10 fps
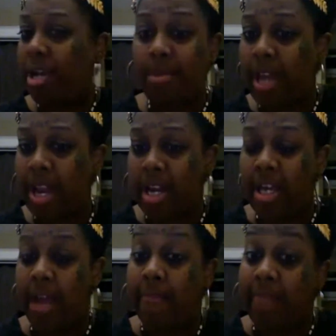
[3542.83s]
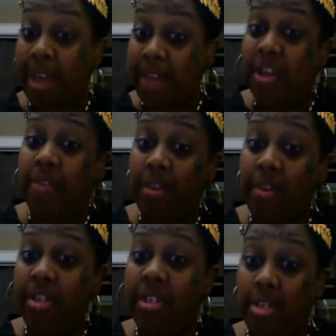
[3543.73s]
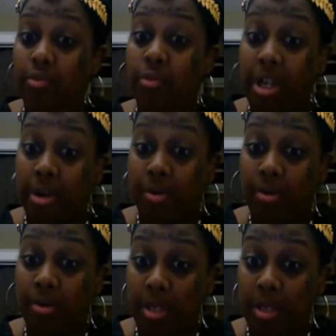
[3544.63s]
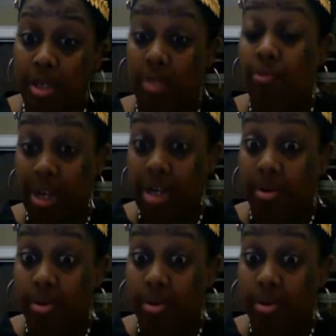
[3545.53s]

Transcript: playing the game. They think that this is real. This is real.